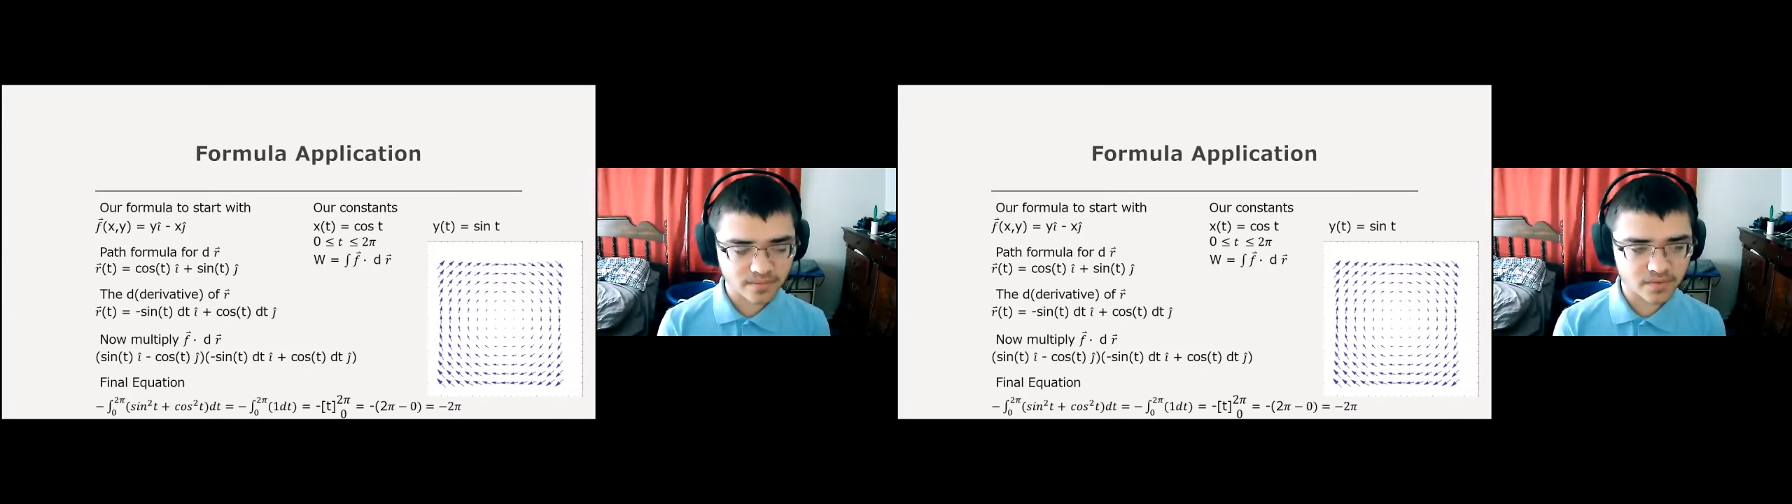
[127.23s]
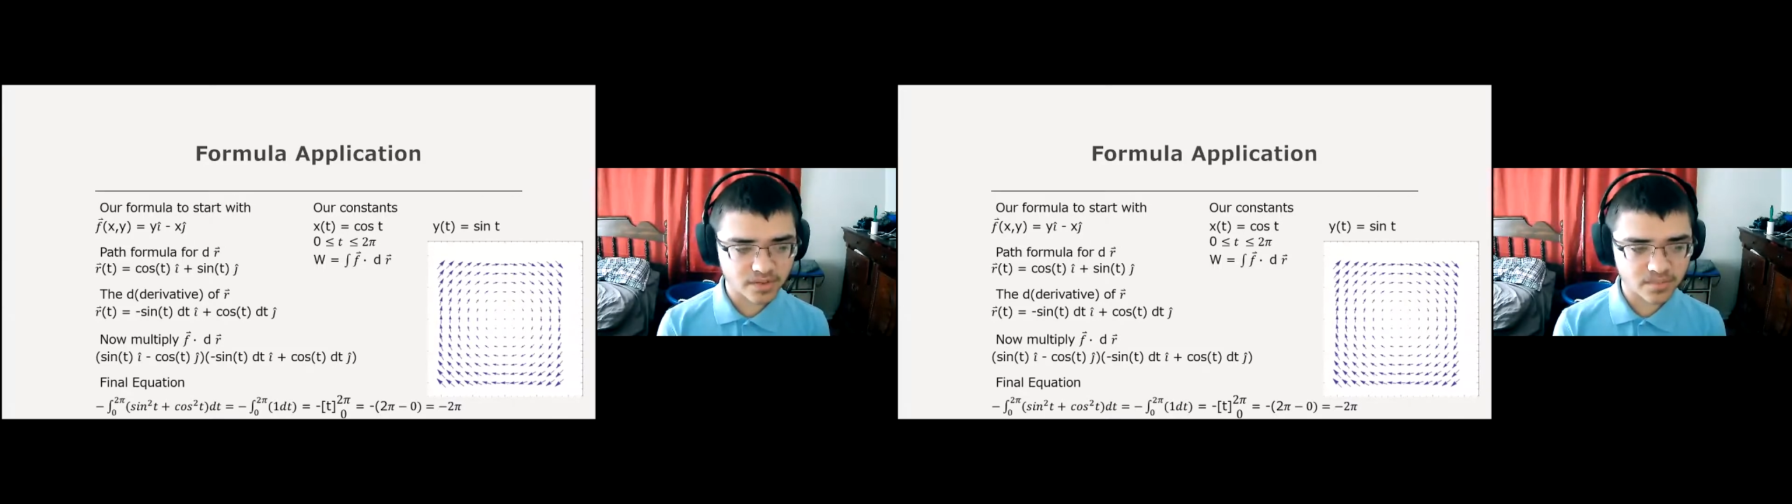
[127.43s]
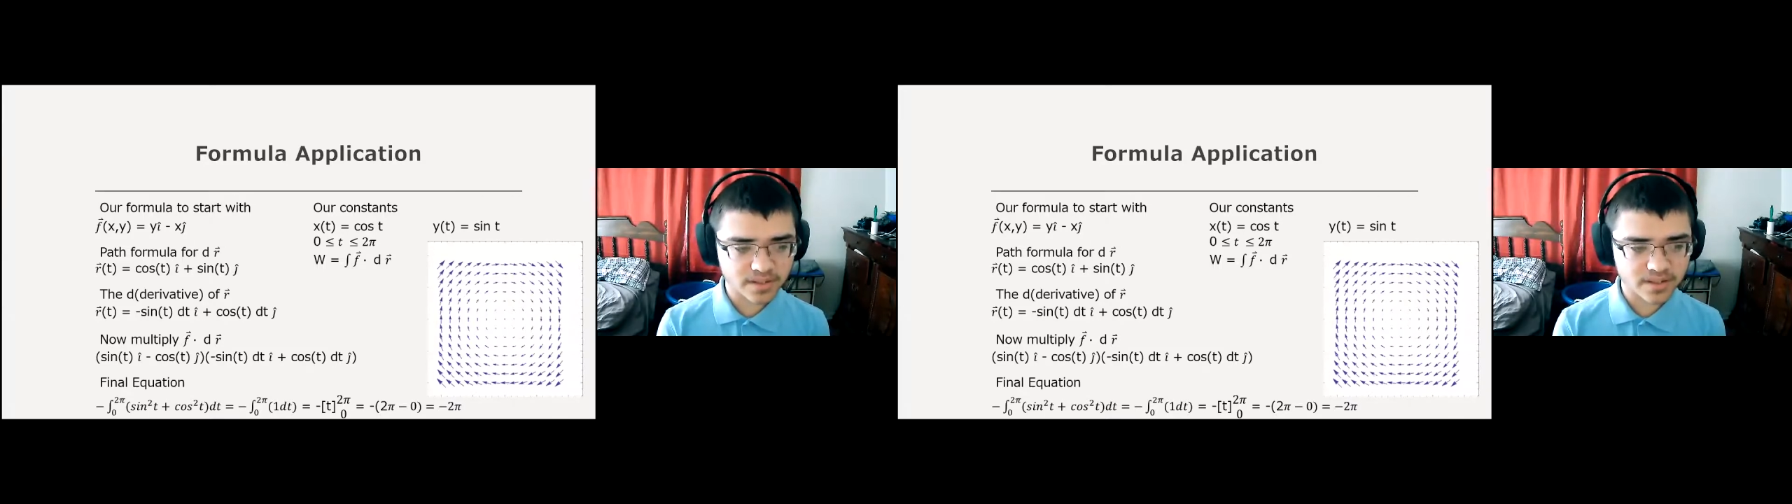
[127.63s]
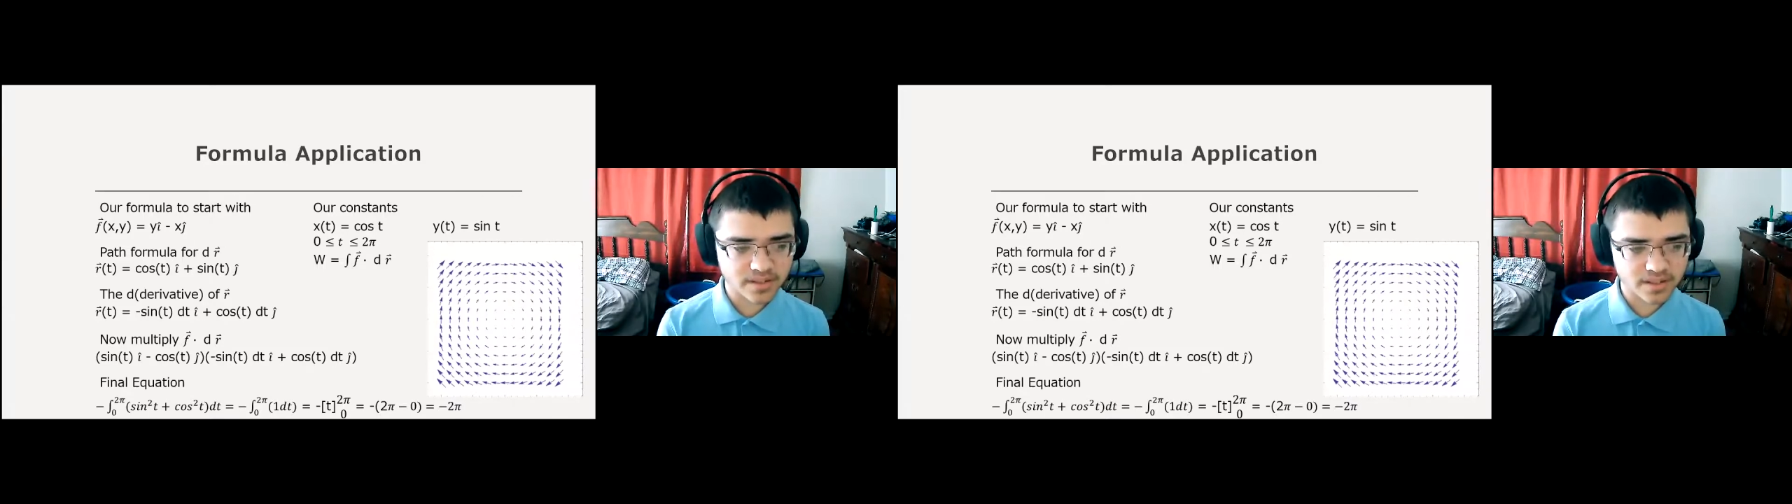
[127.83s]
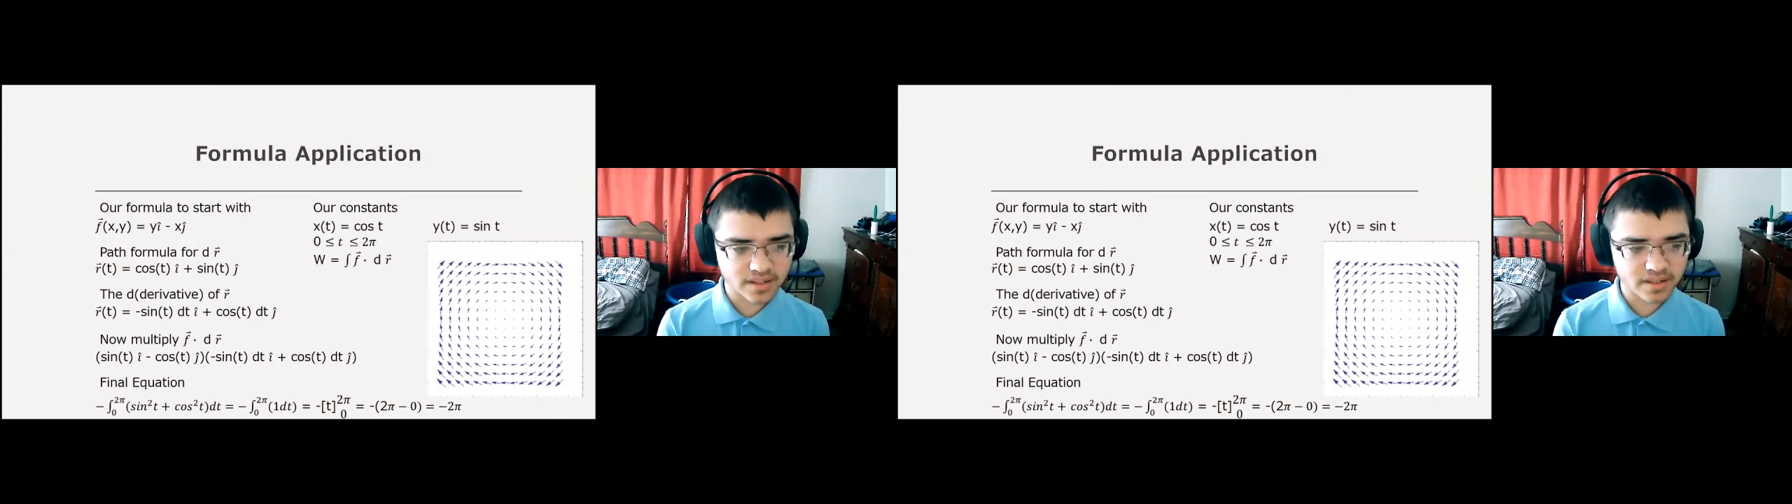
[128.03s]

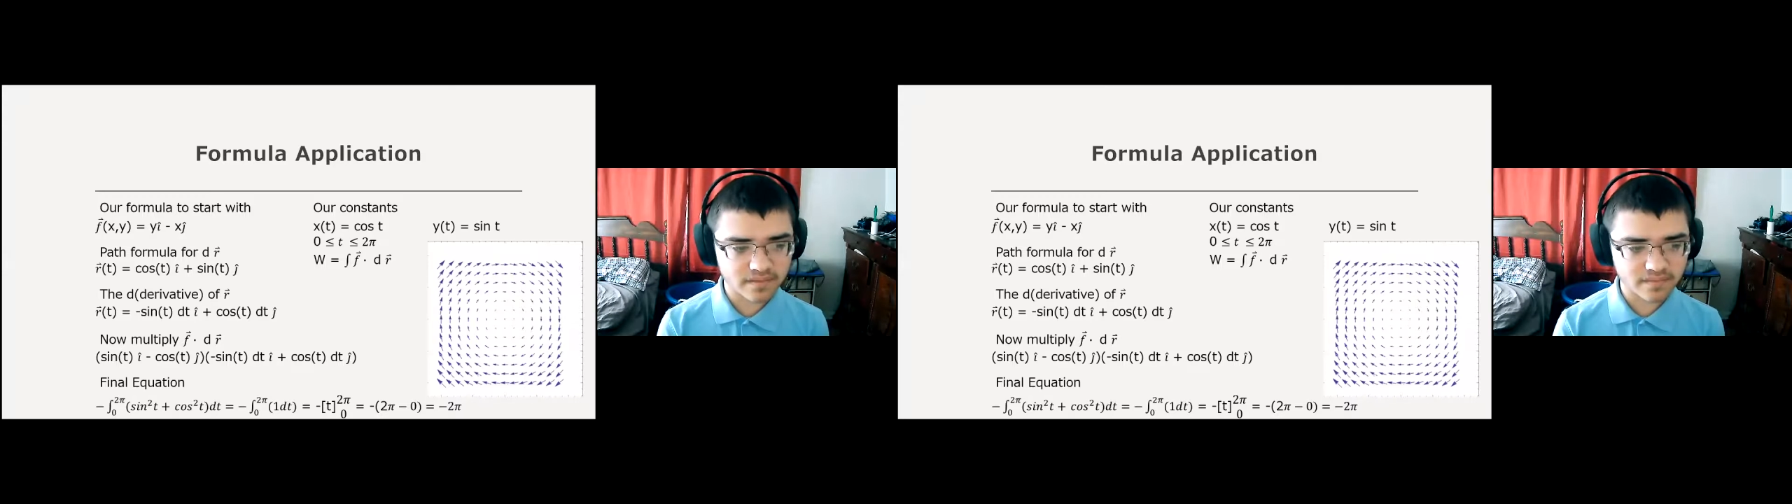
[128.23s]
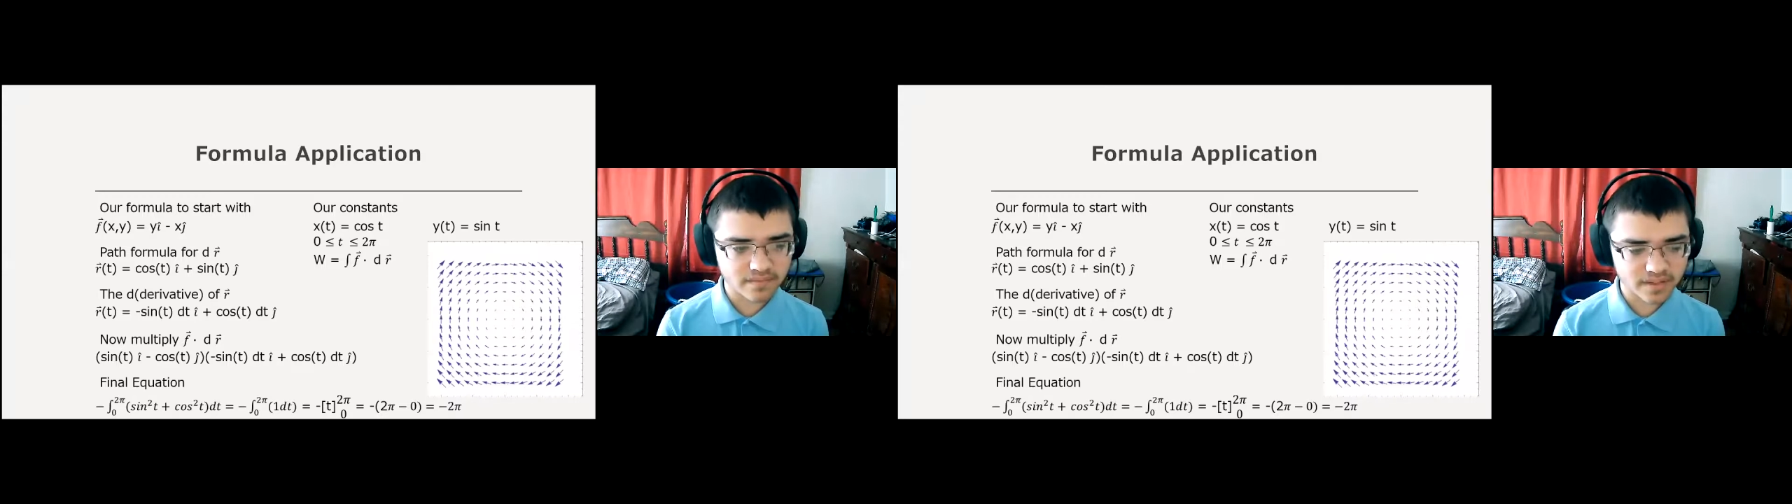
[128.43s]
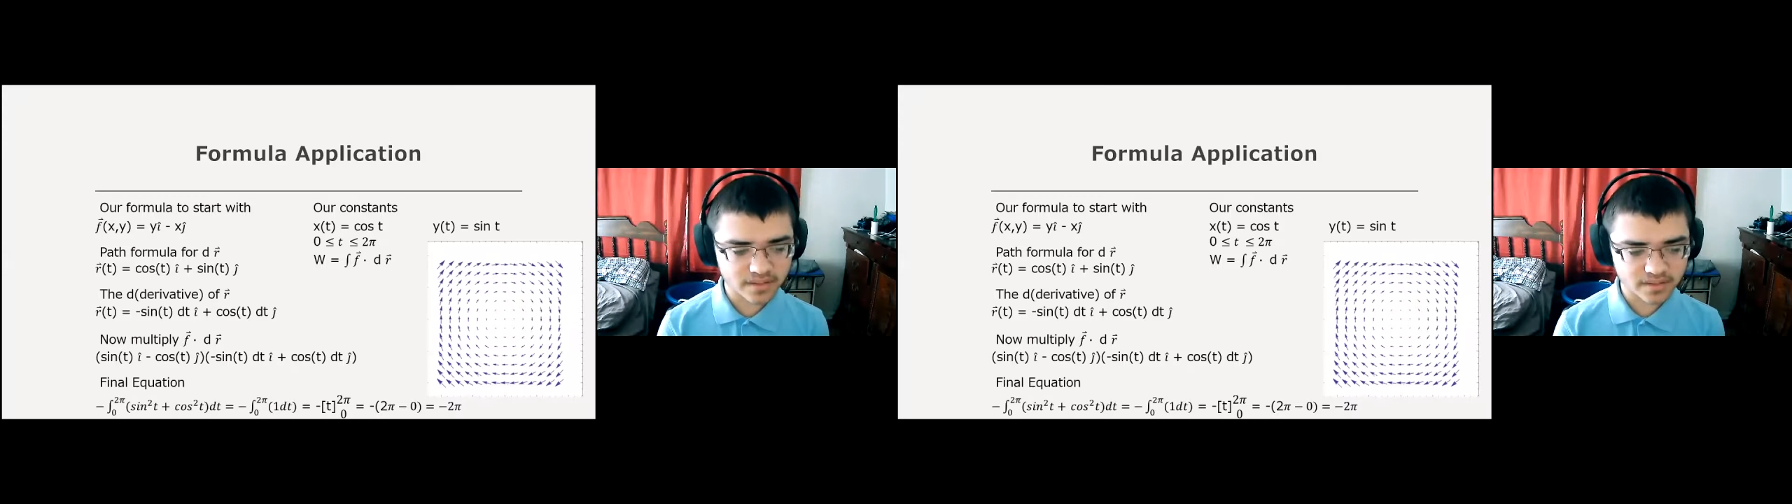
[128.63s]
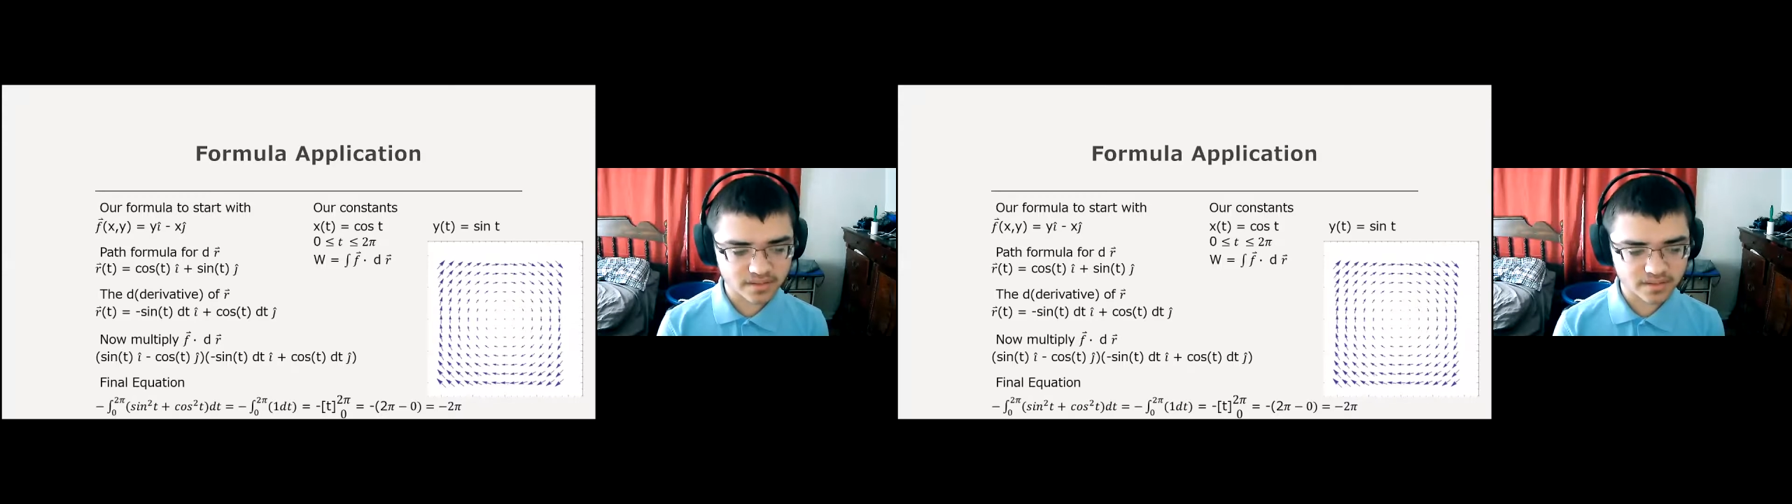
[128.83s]
formula of